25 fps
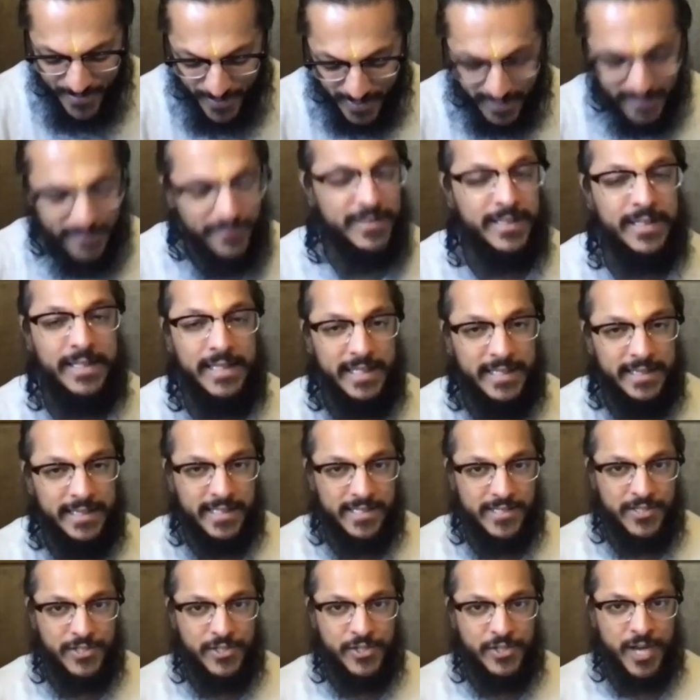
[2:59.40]
Bhagavad
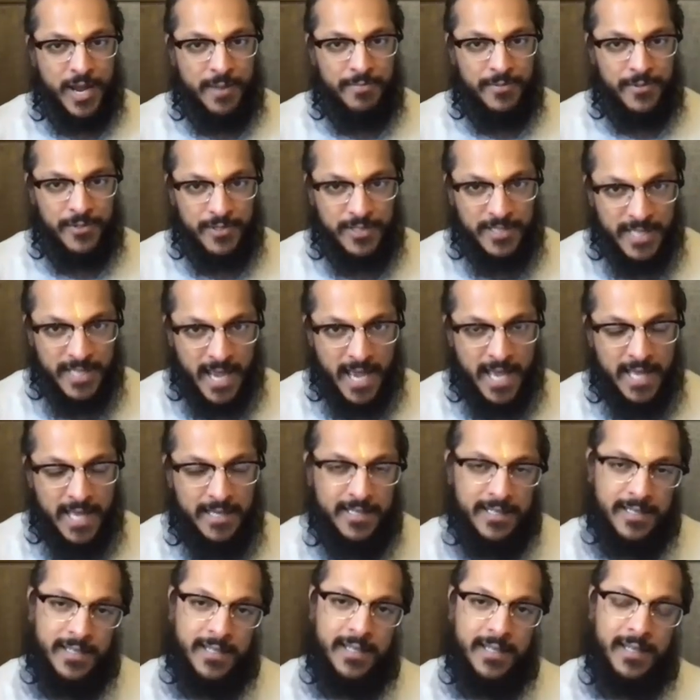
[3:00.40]
Gita's chapter
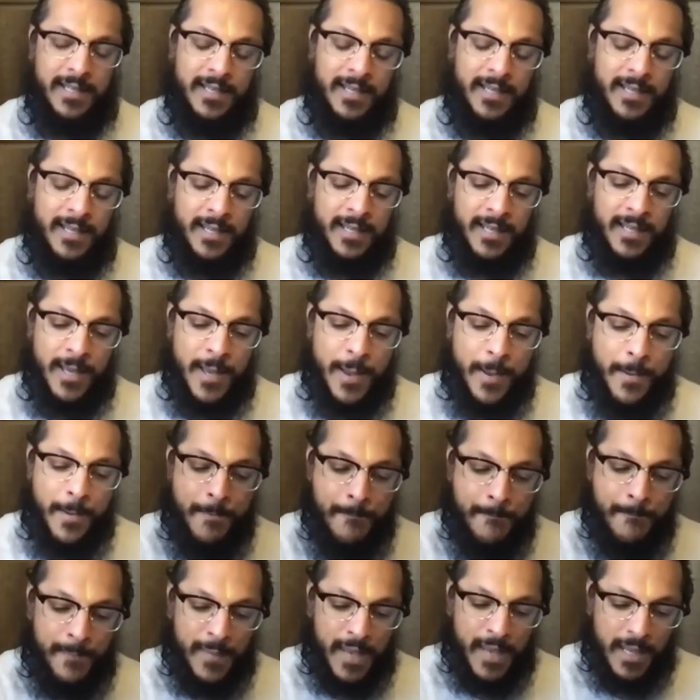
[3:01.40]
10
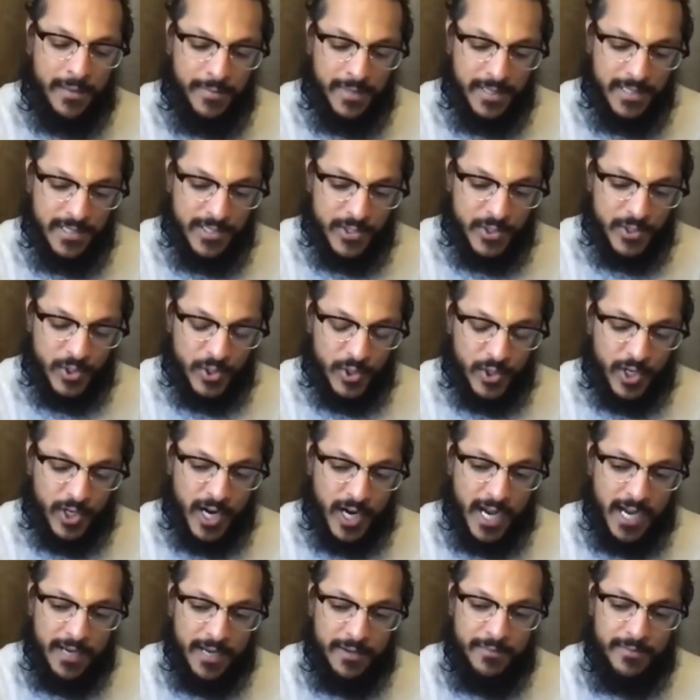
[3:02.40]
can be
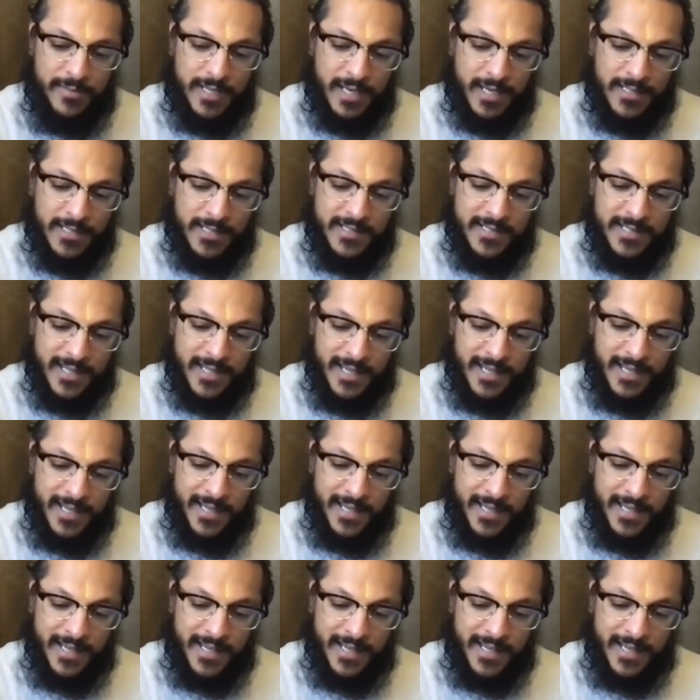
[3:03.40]
described as